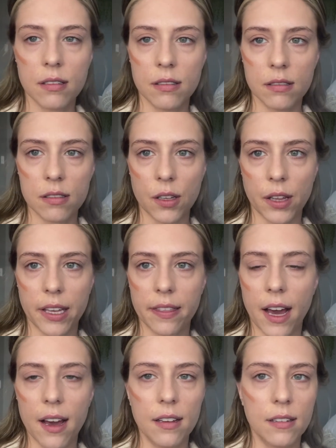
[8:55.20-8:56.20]
So like
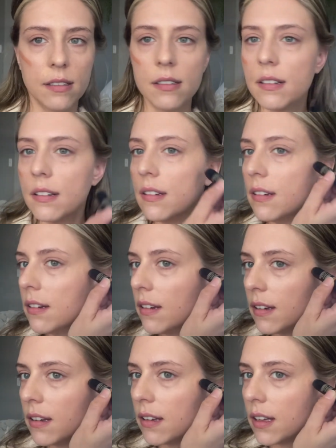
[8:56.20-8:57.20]
that.
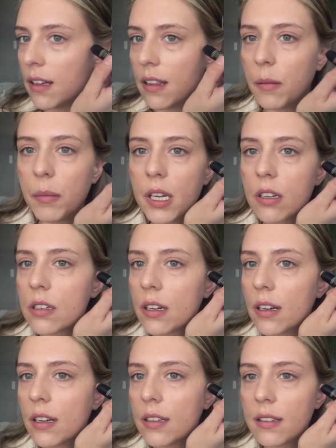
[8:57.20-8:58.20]
And then make
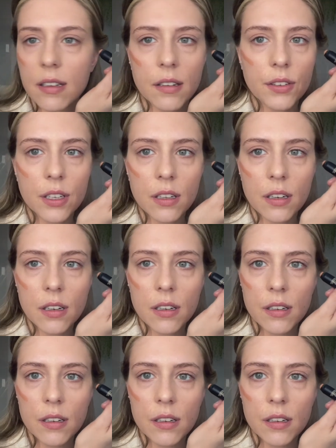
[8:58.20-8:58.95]
sure it's even.